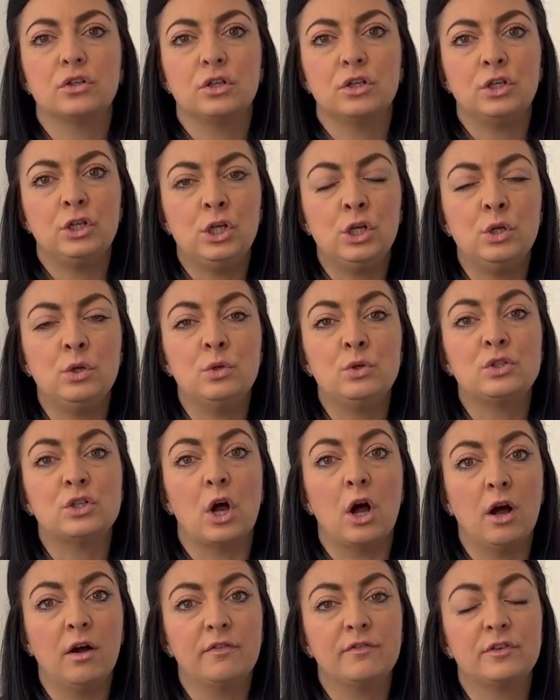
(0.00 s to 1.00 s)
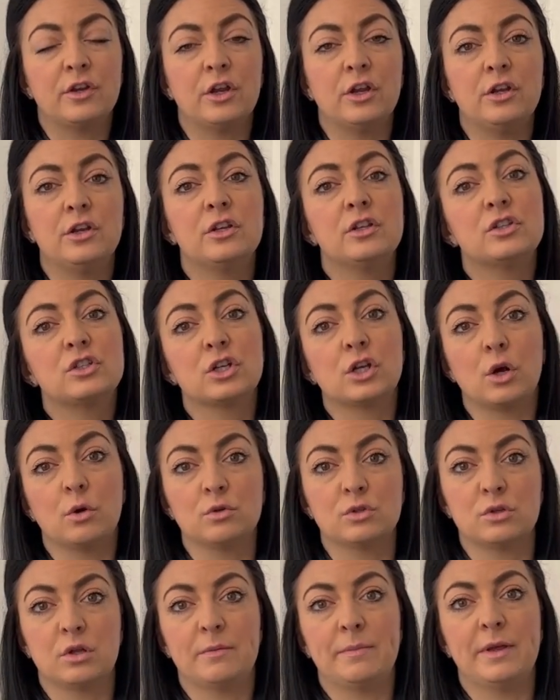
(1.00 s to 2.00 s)
used often to go
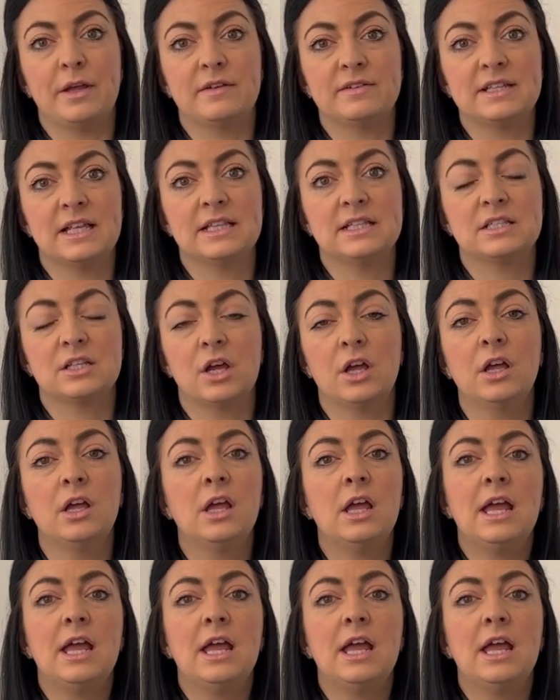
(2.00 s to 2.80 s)
to a birth centre.